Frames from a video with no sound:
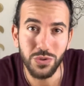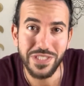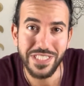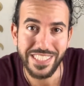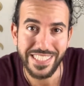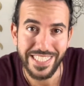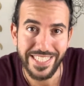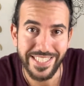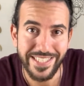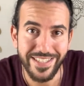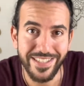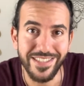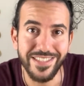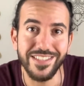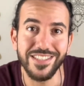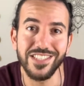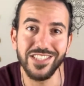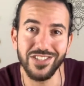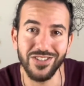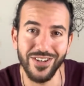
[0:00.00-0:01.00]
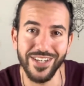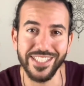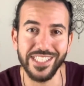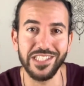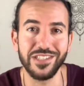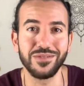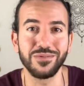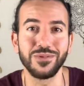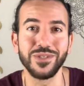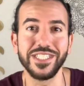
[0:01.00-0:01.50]
Seeker
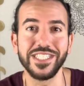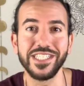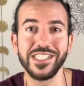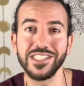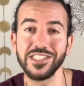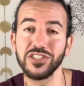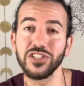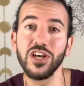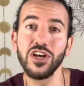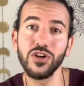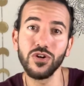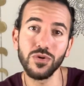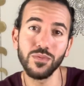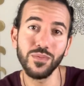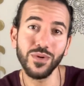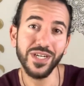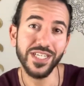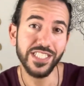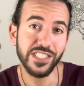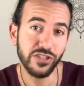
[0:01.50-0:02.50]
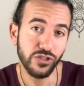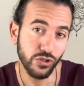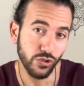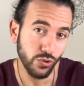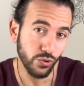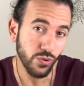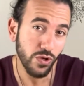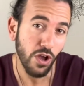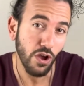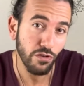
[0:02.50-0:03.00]
Psychic Readings, reminding
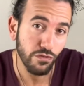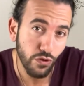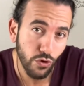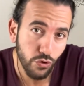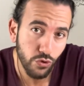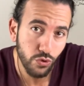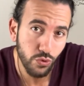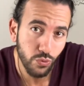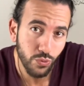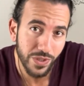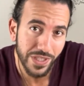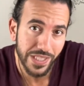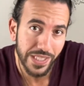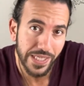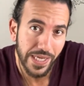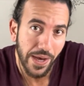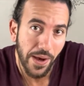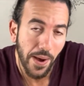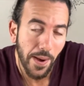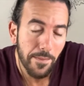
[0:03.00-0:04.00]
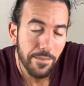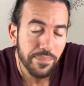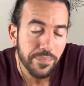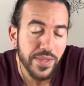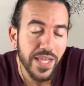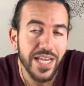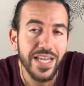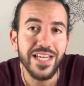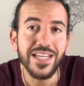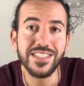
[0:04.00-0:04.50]
you of who you really are.
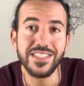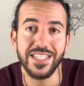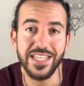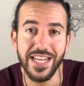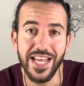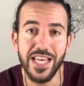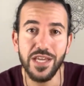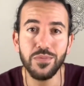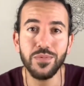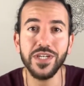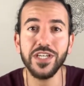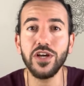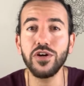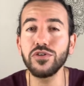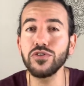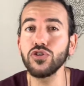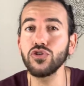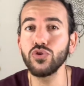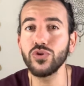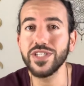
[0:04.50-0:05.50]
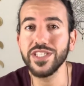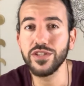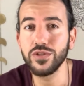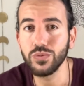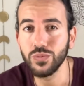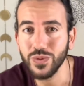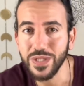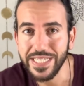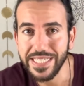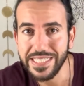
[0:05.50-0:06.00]
Today we're going to look at the
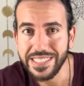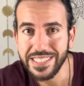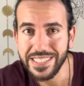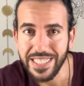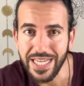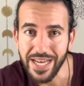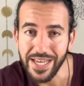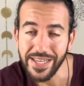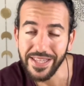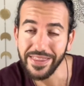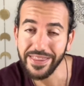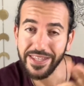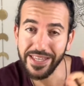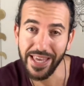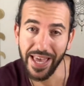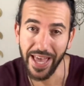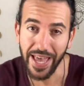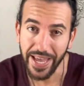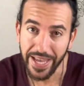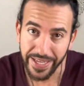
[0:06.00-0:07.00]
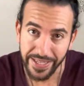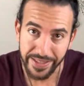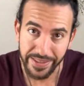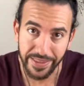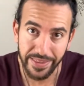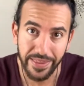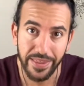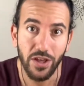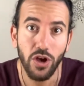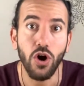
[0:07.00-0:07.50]
week starting the 8th
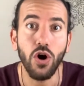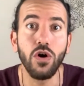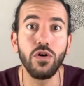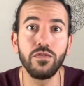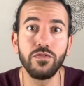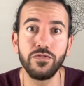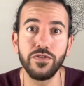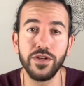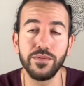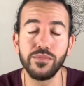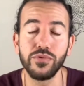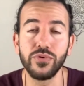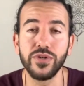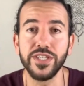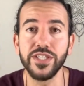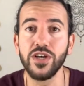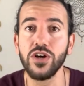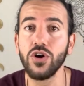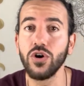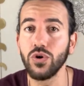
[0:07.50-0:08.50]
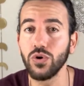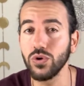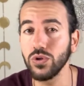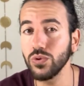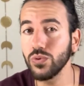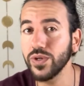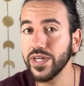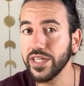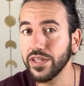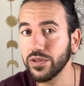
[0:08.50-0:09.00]
of February all the
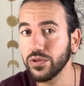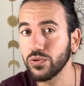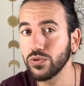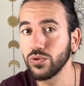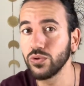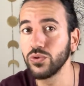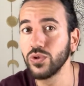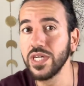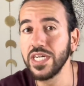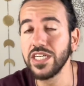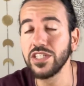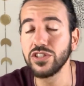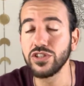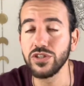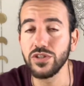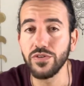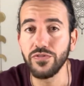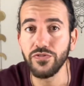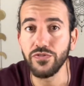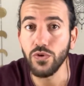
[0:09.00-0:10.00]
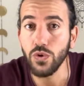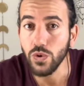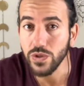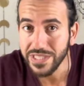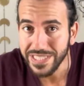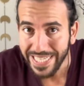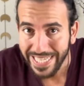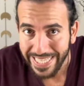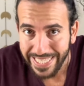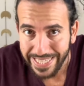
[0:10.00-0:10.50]
way through to the
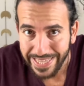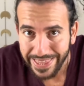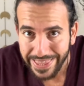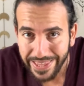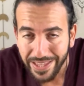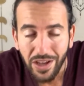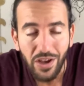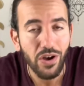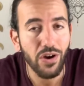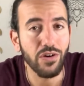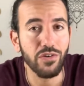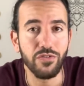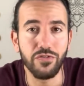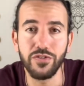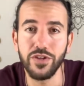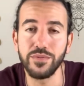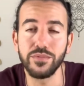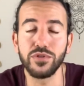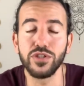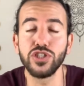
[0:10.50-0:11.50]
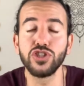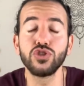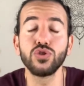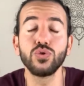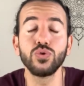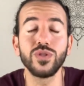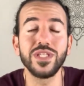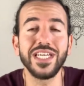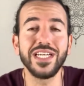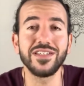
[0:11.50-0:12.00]
14th of February
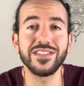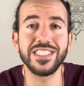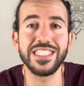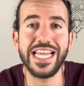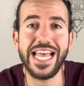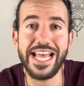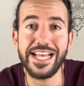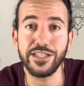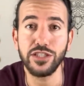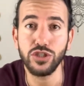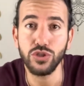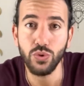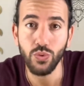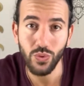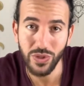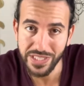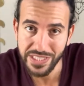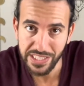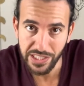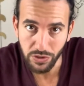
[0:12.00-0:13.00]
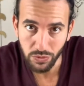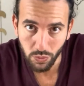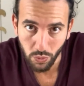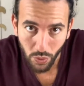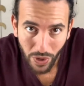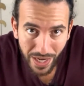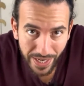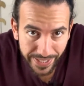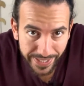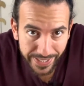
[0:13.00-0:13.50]

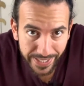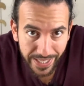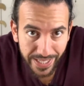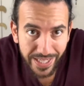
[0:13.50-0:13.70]
2021.